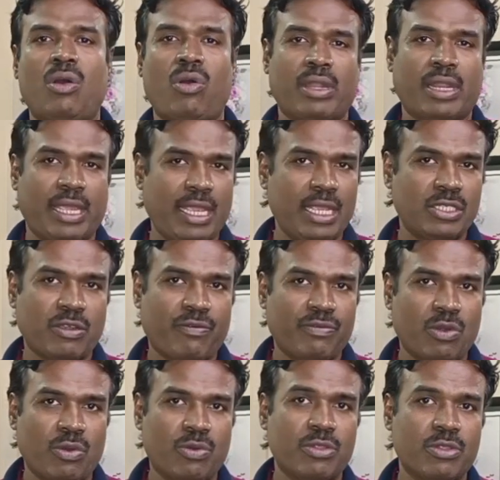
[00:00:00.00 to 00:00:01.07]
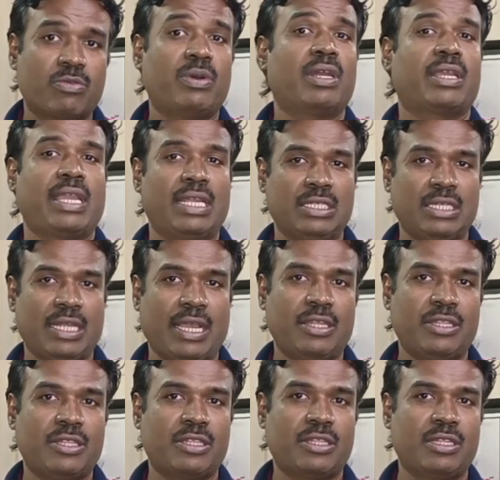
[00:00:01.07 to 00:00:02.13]
on each of those working
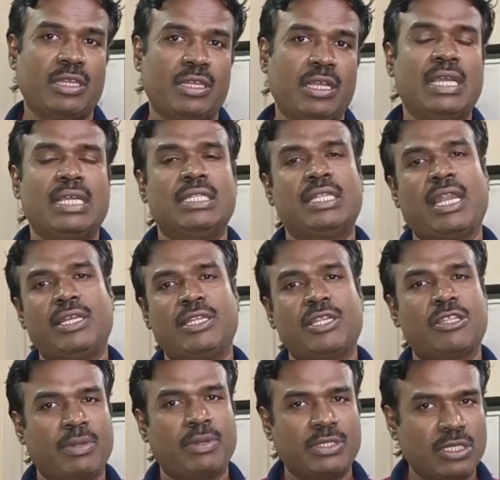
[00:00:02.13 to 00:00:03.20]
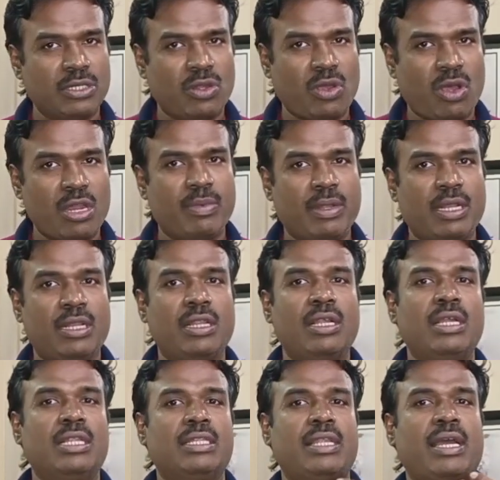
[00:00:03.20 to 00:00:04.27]
days, then it is pretty normal
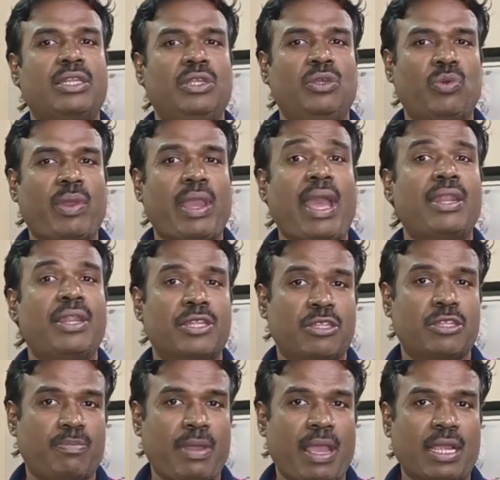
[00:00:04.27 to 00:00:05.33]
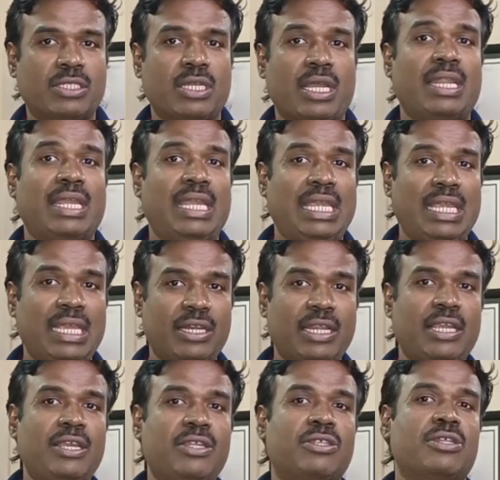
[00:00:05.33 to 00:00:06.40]
that you can expect an
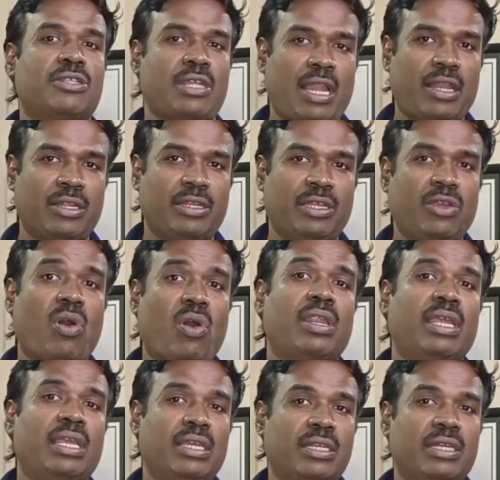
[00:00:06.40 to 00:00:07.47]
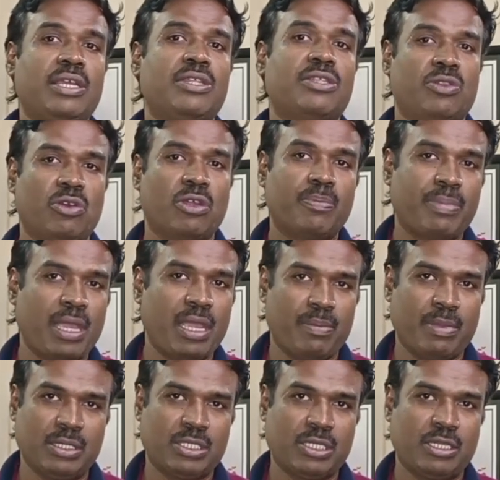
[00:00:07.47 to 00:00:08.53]
increased salary or an increase in your
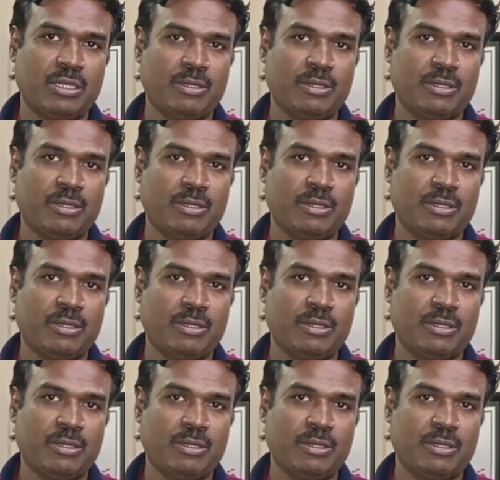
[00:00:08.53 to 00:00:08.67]
payment,